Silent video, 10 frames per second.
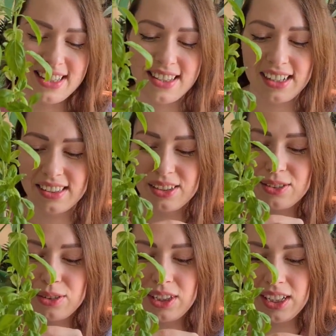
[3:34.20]
it's starting
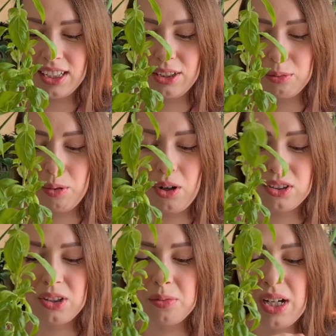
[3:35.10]
to yellow,
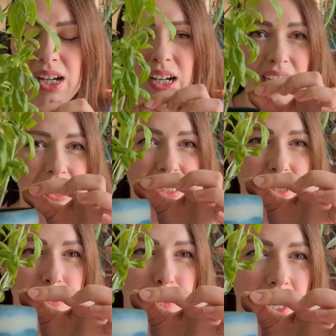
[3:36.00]
bottom
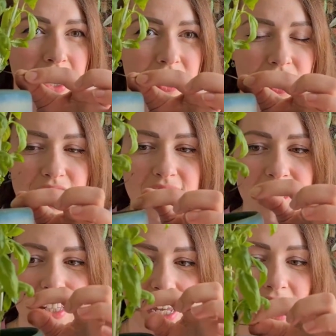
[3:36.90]
branches